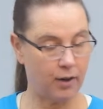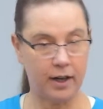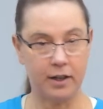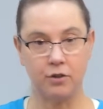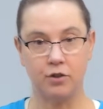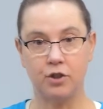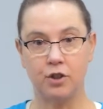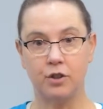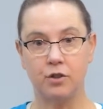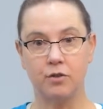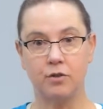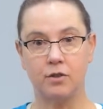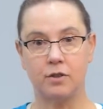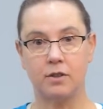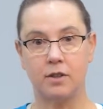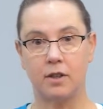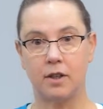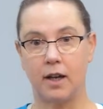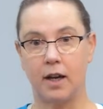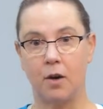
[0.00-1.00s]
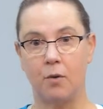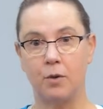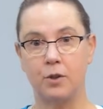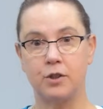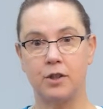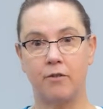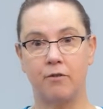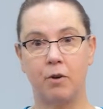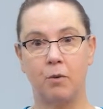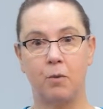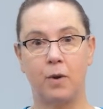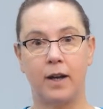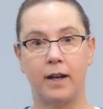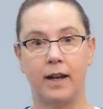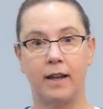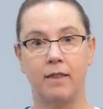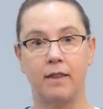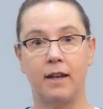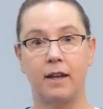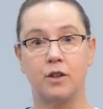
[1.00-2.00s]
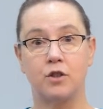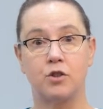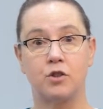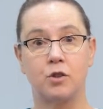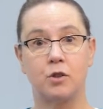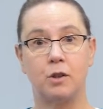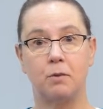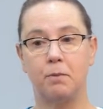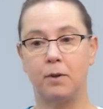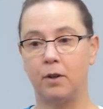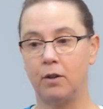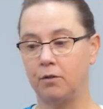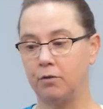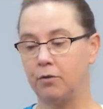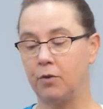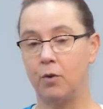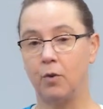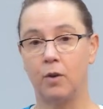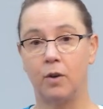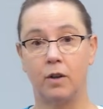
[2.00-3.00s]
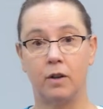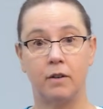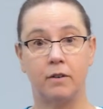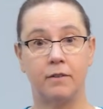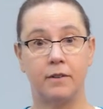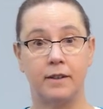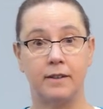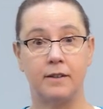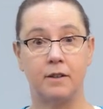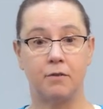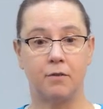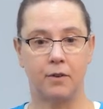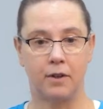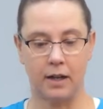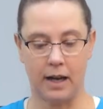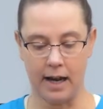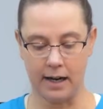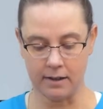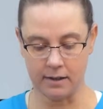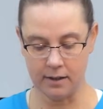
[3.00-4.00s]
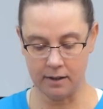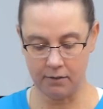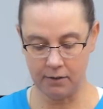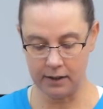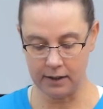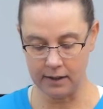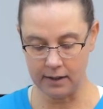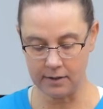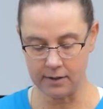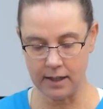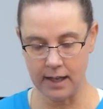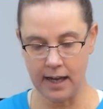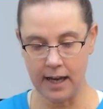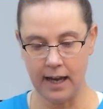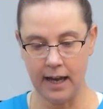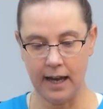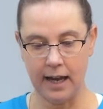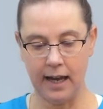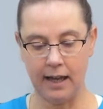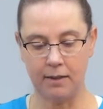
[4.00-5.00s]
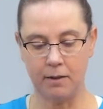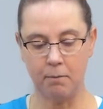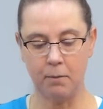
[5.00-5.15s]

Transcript: I choose whichever one I think is suitable for the different activities. And the